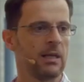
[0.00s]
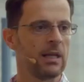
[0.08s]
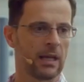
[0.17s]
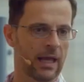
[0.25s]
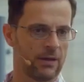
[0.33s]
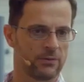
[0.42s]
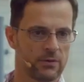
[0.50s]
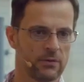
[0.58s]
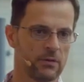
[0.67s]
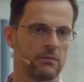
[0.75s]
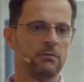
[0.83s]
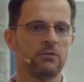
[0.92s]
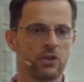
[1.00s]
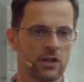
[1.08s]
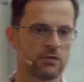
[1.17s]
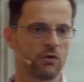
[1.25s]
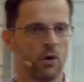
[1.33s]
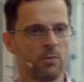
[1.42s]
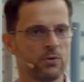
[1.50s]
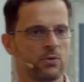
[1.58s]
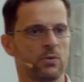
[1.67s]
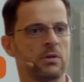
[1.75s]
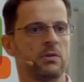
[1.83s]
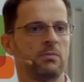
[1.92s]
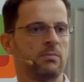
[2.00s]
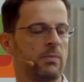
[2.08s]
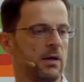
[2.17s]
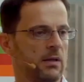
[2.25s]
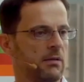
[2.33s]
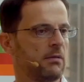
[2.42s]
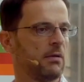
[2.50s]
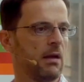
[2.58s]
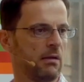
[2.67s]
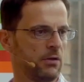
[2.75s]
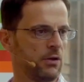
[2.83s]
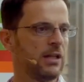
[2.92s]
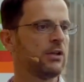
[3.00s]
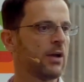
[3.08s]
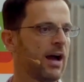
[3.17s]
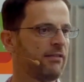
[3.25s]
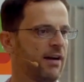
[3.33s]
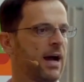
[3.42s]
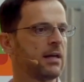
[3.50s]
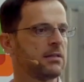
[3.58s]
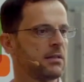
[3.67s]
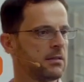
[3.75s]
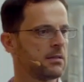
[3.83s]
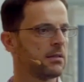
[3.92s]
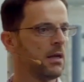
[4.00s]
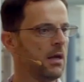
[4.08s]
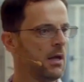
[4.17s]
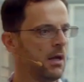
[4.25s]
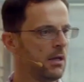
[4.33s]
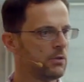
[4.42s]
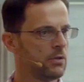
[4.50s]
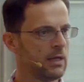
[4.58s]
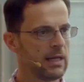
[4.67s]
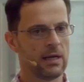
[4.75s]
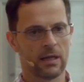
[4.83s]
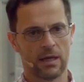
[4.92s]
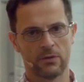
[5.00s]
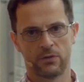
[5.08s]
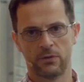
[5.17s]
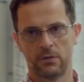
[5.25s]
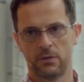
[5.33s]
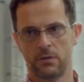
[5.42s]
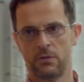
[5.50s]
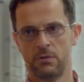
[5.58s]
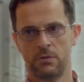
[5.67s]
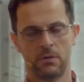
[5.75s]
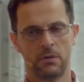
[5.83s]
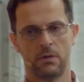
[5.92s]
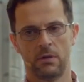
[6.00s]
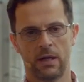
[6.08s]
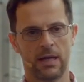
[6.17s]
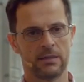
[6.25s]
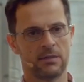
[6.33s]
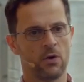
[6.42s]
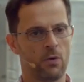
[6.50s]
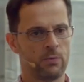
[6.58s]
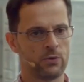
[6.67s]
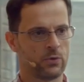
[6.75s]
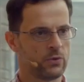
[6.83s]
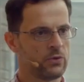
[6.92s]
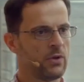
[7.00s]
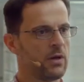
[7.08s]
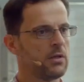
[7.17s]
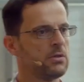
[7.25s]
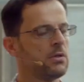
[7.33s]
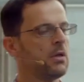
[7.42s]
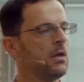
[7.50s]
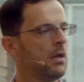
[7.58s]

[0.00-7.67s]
legal counsel just for open source, but you need to have access to a legal counsel who has the open source knowledge.